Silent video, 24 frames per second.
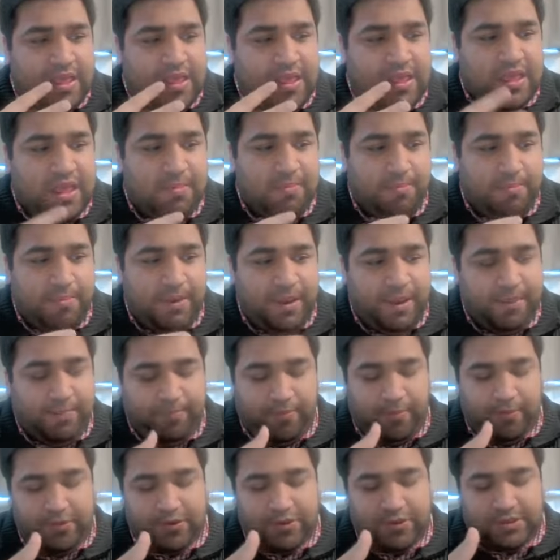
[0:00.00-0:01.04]
Simply
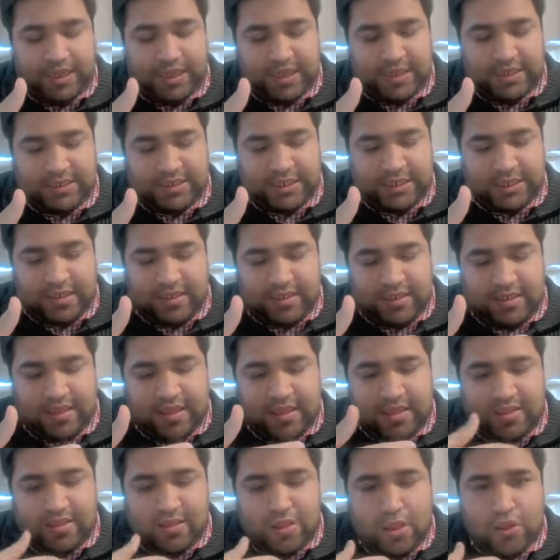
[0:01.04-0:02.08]
put, it is
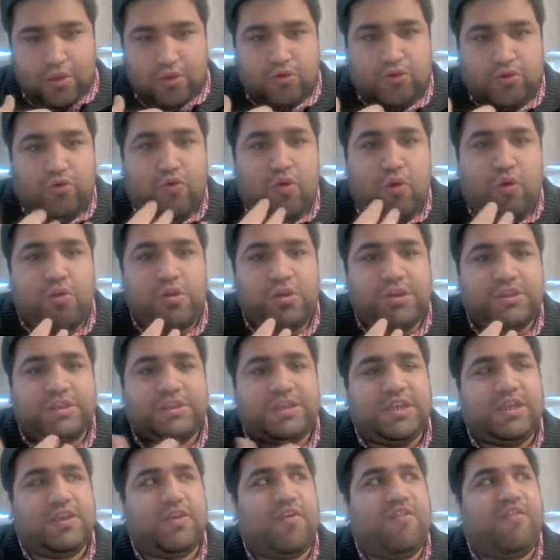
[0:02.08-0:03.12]
this
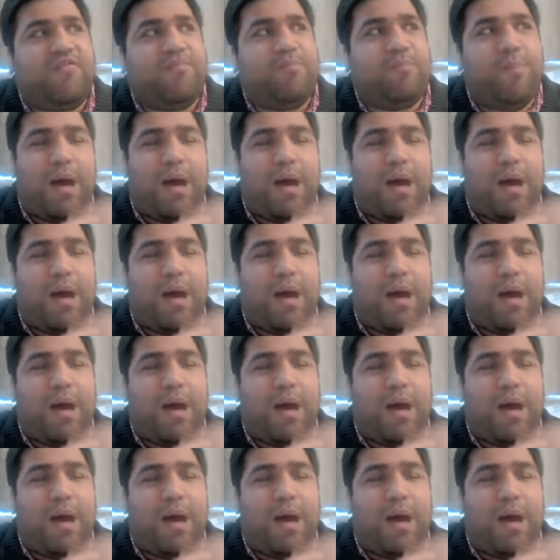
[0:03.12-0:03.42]
quality of